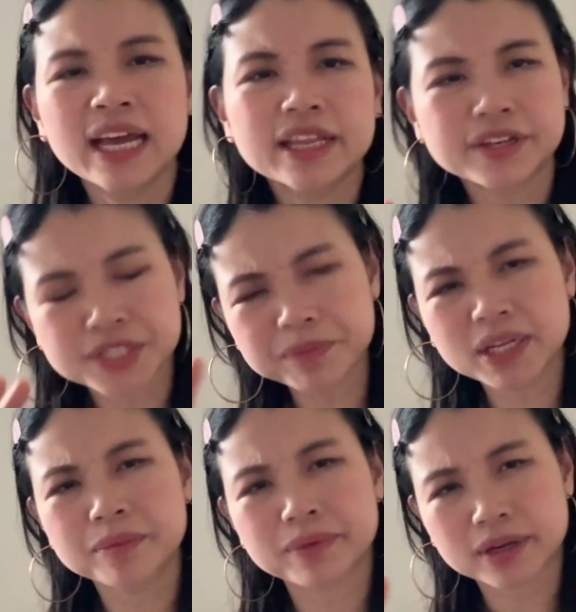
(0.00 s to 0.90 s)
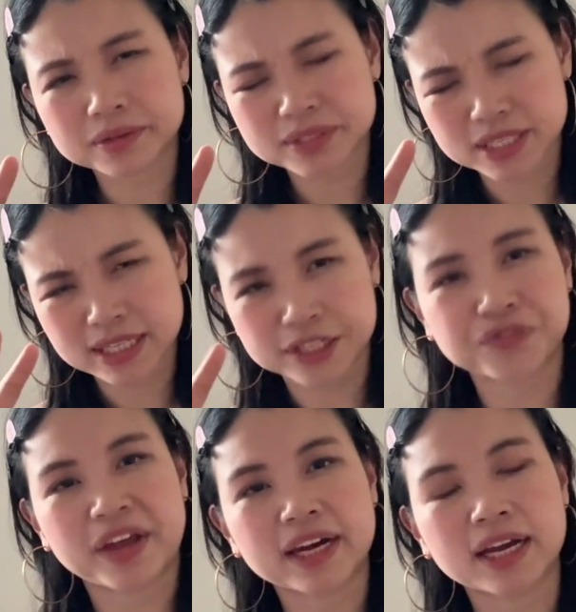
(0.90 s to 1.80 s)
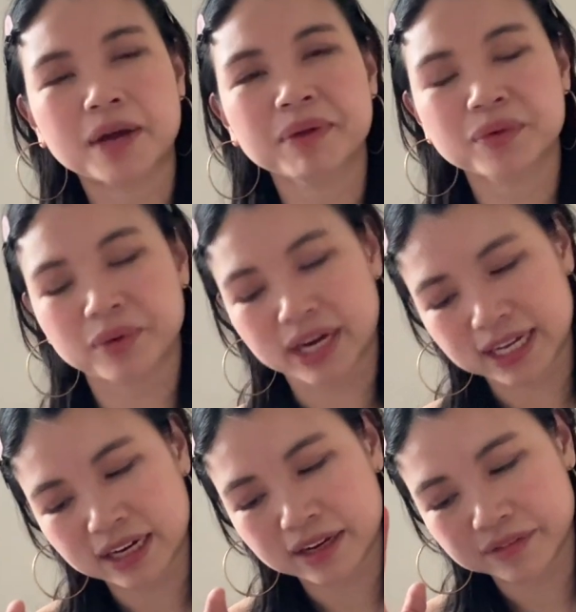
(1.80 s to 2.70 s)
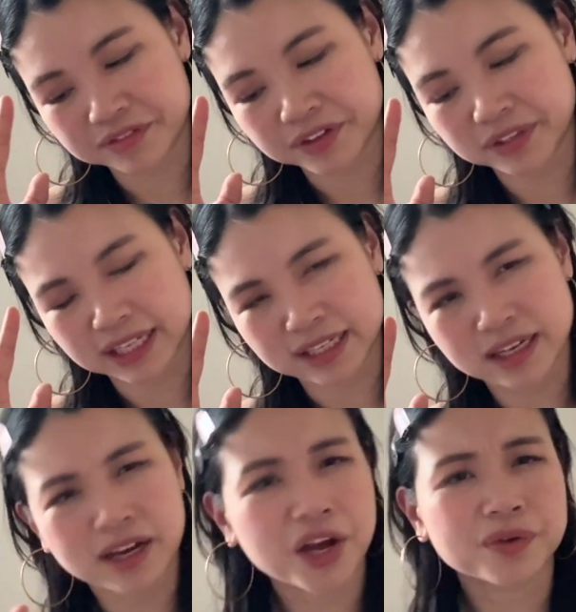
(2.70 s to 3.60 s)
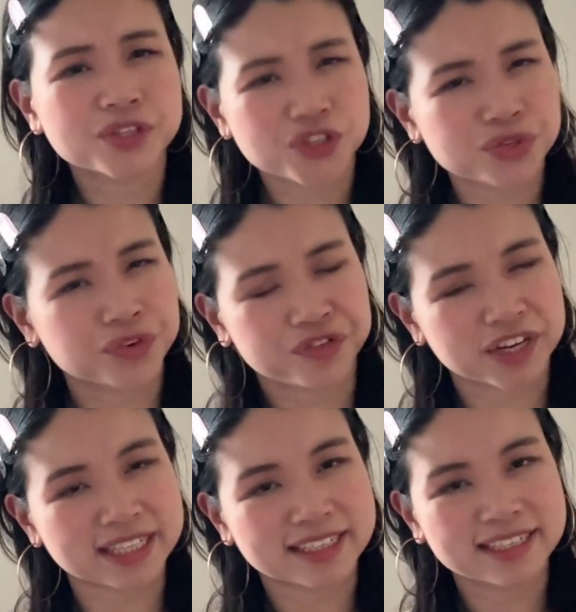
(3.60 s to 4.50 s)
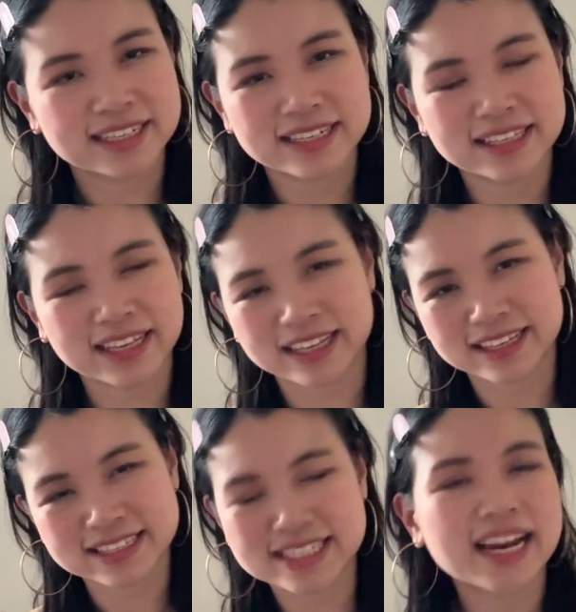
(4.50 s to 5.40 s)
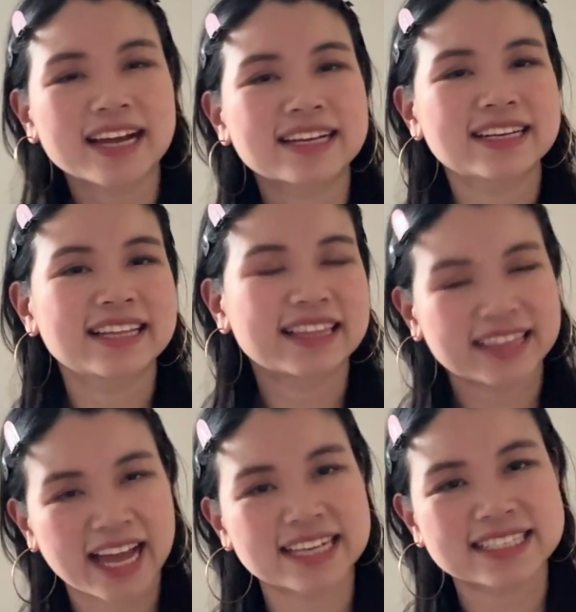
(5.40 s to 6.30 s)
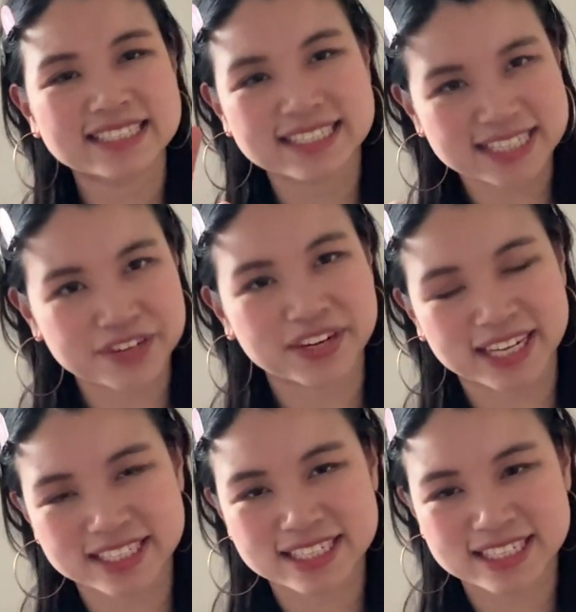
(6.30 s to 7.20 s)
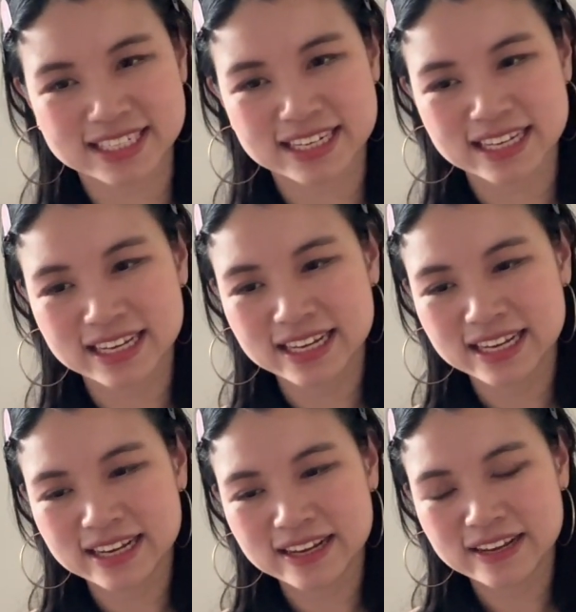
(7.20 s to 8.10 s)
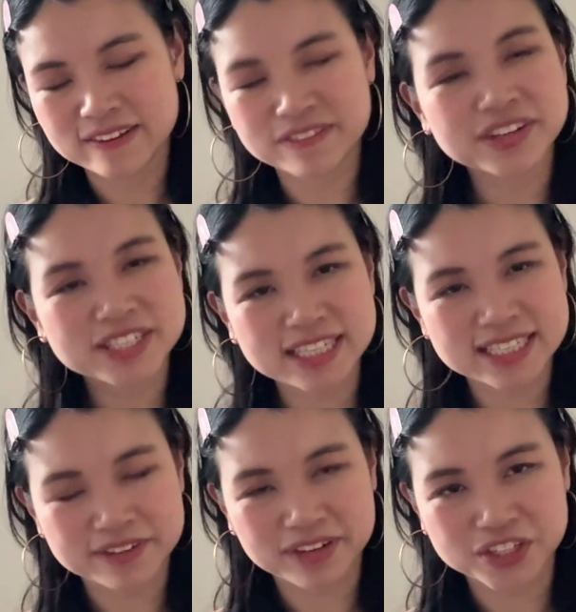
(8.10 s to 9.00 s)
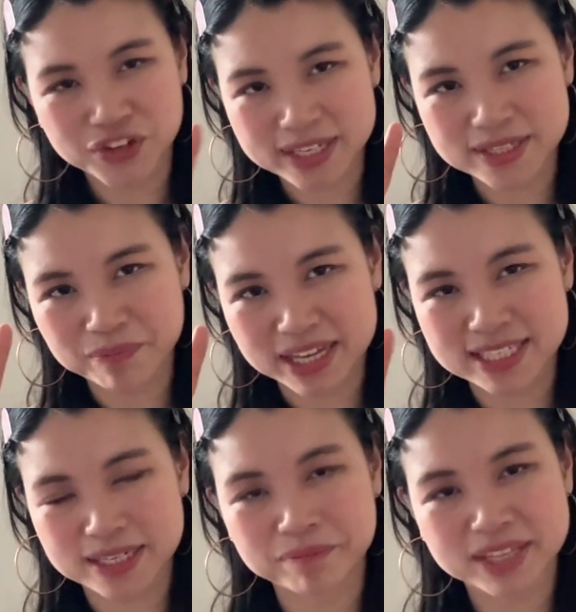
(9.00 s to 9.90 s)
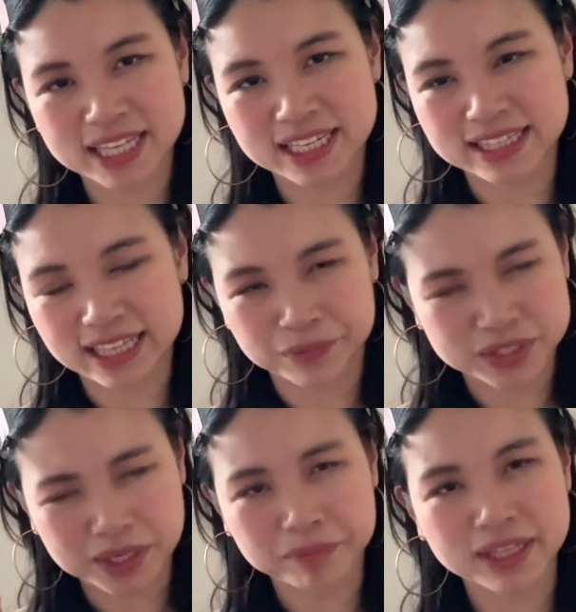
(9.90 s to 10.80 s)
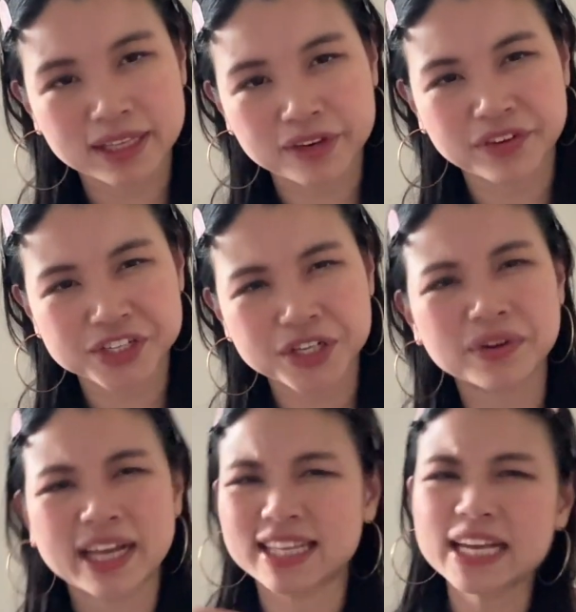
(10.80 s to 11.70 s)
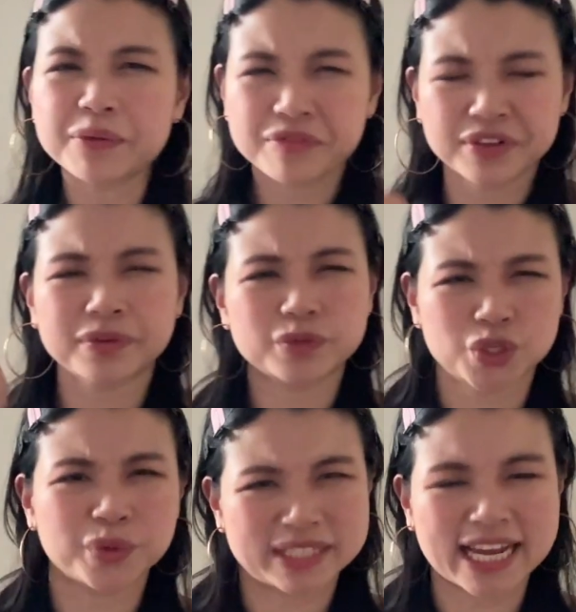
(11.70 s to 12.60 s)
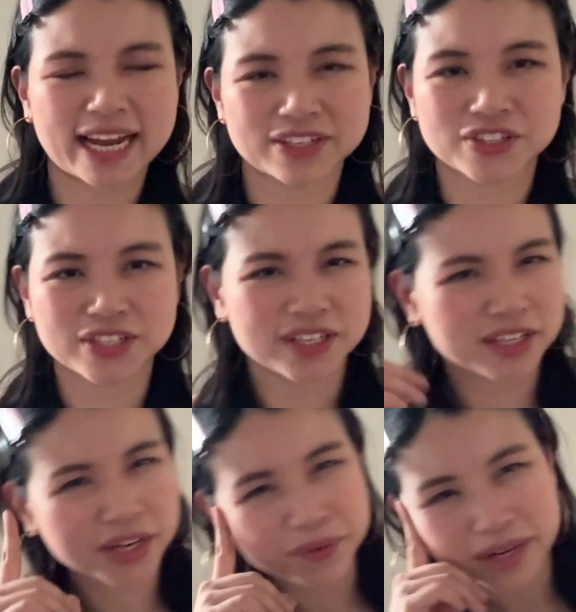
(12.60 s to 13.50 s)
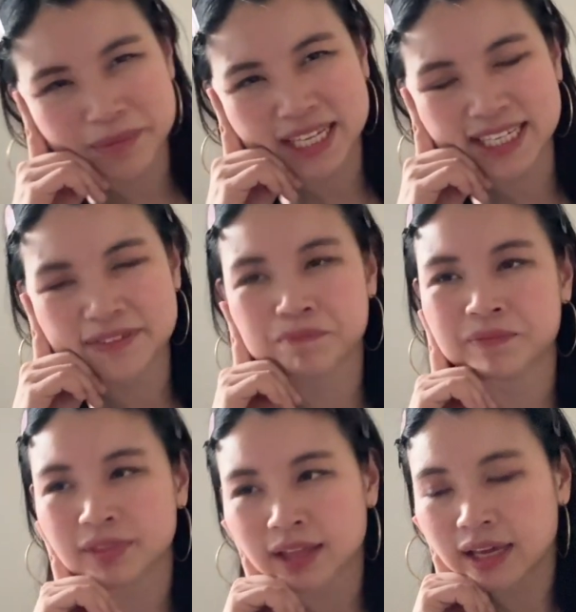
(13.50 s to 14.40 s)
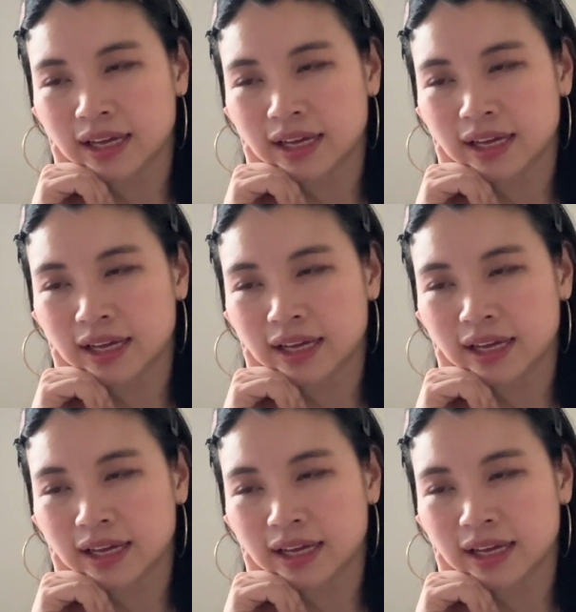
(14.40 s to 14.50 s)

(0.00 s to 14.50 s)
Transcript: There's something about this fan comic where I kind of feel like, oh, it's just for fun. Like, it's not that serious. Versus if I tried to make something that was completely original, I think I would feel too attached. You know what I mean?